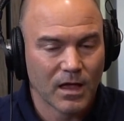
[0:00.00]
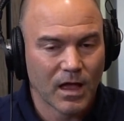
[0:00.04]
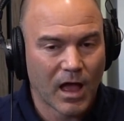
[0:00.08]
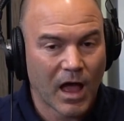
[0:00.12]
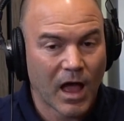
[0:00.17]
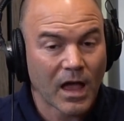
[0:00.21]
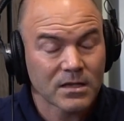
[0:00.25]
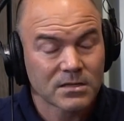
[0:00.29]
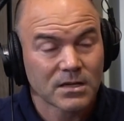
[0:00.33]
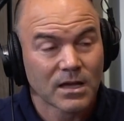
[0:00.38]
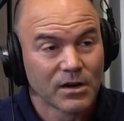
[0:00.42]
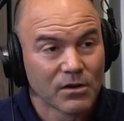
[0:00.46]

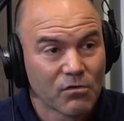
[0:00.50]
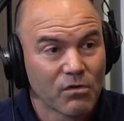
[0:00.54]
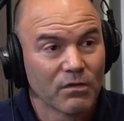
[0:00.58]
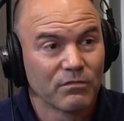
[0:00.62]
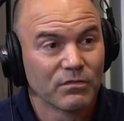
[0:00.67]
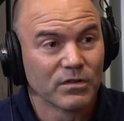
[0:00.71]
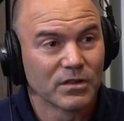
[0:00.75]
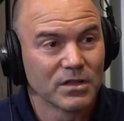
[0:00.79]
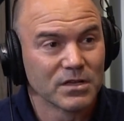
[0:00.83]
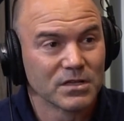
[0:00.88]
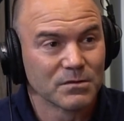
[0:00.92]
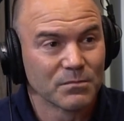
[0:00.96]

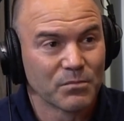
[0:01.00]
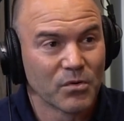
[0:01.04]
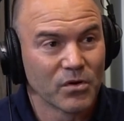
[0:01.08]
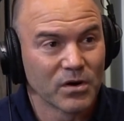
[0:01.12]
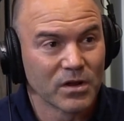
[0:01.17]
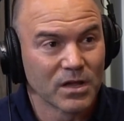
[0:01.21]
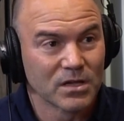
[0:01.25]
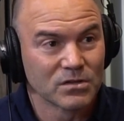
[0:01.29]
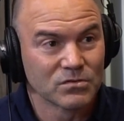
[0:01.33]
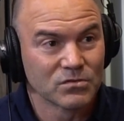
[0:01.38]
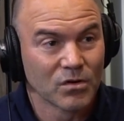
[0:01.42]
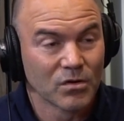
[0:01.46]
unequivocally
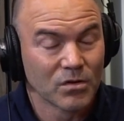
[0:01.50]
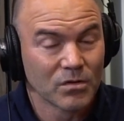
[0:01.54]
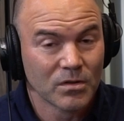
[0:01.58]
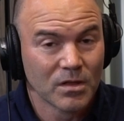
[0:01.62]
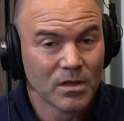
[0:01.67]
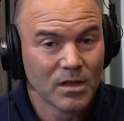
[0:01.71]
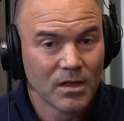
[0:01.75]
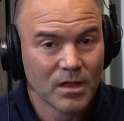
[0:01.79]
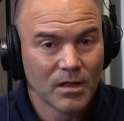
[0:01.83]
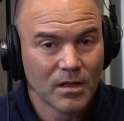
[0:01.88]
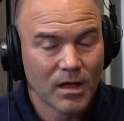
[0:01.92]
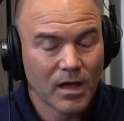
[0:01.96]
supporting Israel,
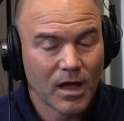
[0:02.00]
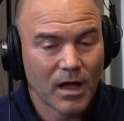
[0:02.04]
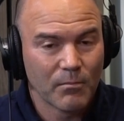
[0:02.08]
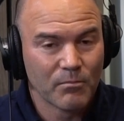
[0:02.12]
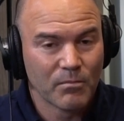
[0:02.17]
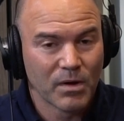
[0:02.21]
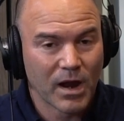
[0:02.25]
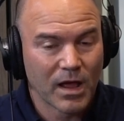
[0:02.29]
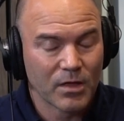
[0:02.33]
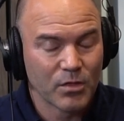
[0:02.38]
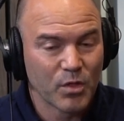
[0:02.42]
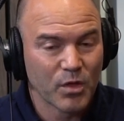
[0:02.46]

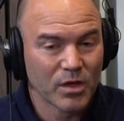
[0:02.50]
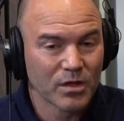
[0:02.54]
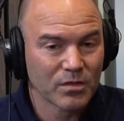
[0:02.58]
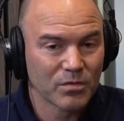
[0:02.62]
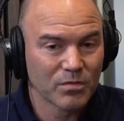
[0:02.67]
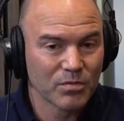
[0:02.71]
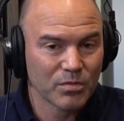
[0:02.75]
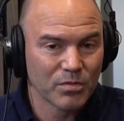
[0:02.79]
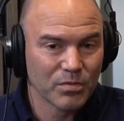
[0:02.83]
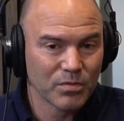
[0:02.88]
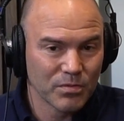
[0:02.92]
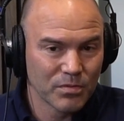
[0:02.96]
but I think
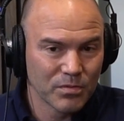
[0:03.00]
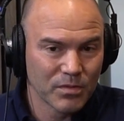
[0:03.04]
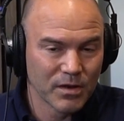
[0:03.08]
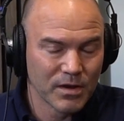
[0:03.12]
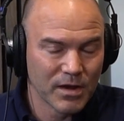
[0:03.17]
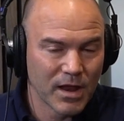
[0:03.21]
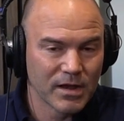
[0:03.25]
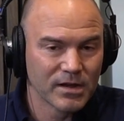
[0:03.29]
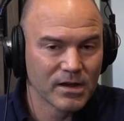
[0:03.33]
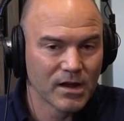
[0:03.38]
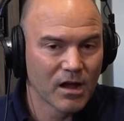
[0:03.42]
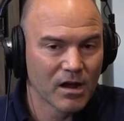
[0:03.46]
the
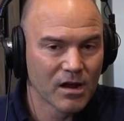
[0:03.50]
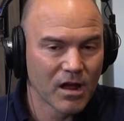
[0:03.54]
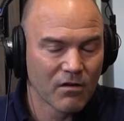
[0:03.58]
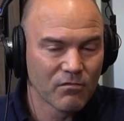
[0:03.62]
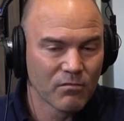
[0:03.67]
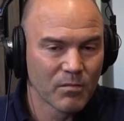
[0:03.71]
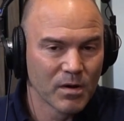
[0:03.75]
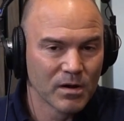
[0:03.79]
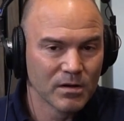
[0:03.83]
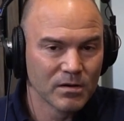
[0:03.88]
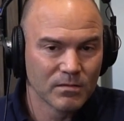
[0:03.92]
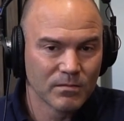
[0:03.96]
Netanyahu
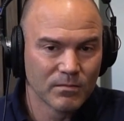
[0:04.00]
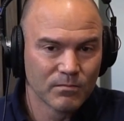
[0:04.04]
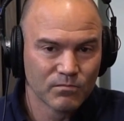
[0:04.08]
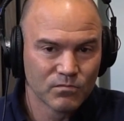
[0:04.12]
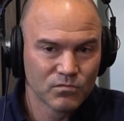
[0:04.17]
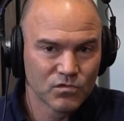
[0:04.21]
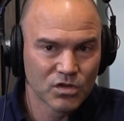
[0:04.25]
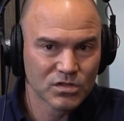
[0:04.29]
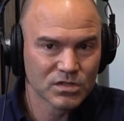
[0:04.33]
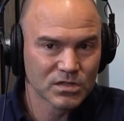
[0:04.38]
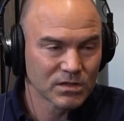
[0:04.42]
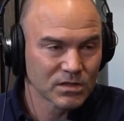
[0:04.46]
government,
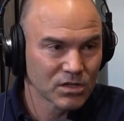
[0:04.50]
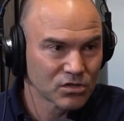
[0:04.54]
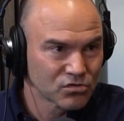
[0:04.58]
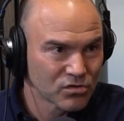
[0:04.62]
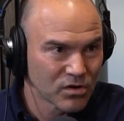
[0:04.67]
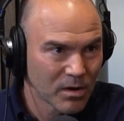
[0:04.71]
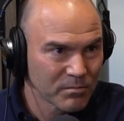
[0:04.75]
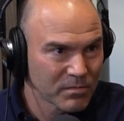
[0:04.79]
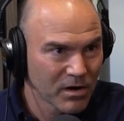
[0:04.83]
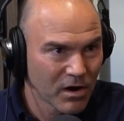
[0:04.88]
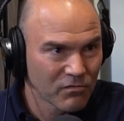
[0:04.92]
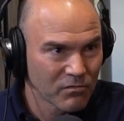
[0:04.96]
just like the
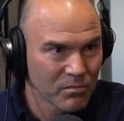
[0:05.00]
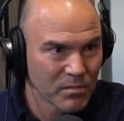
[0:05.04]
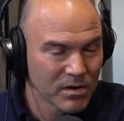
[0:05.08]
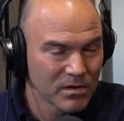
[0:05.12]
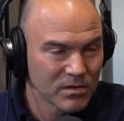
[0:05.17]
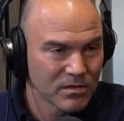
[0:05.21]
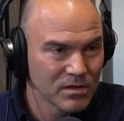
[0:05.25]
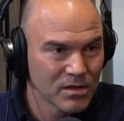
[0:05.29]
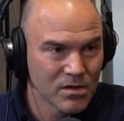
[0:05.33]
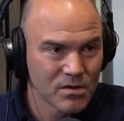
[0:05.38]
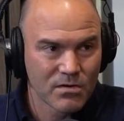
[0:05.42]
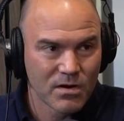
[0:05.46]
Trump government
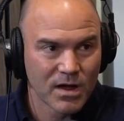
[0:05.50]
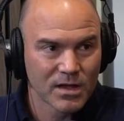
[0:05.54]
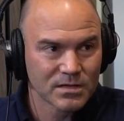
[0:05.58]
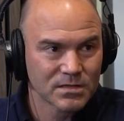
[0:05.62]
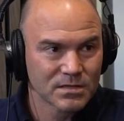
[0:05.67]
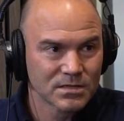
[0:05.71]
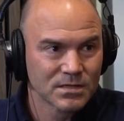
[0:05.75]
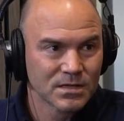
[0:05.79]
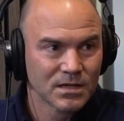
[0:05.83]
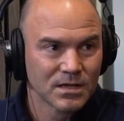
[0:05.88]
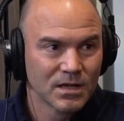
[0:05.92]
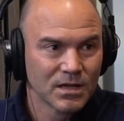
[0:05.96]
in the
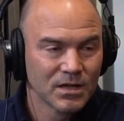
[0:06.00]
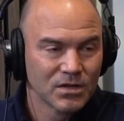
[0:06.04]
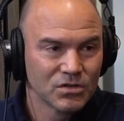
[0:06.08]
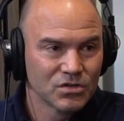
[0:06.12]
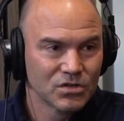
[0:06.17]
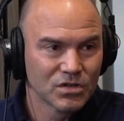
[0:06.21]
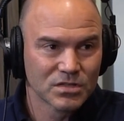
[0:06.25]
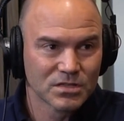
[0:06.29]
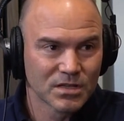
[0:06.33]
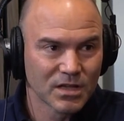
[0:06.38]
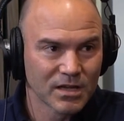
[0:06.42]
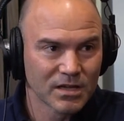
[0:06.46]
U.S.,
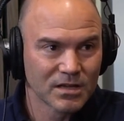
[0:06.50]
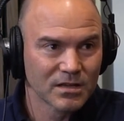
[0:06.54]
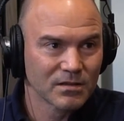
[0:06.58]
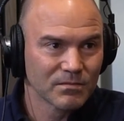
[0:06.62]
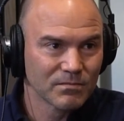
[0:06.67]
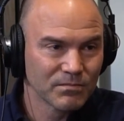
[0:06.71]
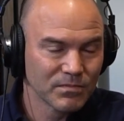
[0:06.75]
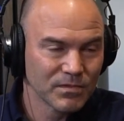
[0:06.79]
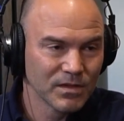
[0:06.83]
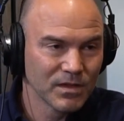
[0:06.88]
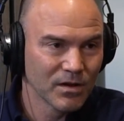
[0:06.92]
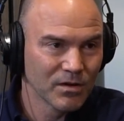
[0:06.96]
just like
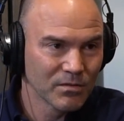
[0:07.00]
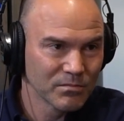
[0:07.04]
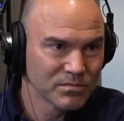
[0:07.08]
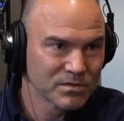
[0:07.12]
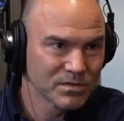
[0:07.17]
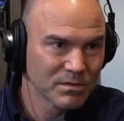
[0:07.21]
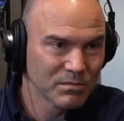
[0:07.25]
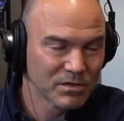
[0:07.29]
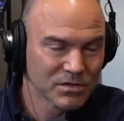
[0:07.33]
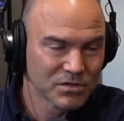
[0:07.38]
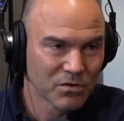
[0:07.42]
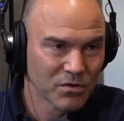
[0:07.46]

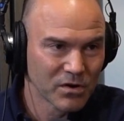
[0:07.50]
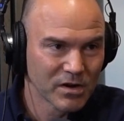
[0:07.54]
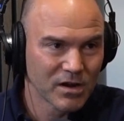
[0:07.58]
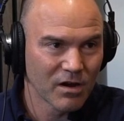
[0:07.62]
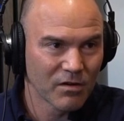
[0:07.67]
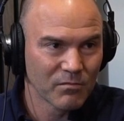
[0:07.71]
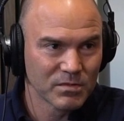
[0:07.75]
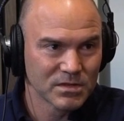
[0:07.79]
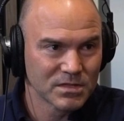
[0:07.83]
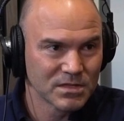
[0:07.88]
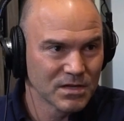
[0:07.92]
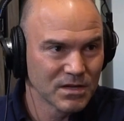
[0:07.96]
some of the Tory
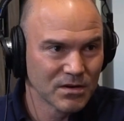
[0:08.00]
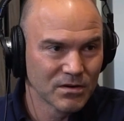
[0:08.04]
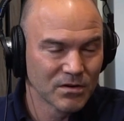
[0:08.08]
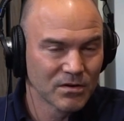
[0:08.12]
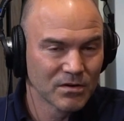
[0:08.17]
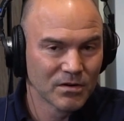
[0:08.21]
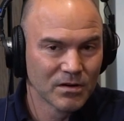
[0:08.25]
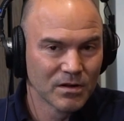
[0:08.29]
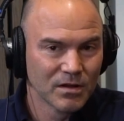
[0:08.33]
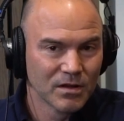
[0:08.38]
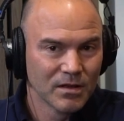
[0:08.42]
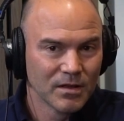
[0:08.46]
governments
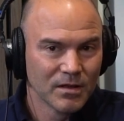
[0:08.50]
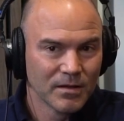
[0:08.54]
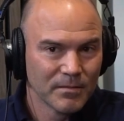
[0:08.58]
here,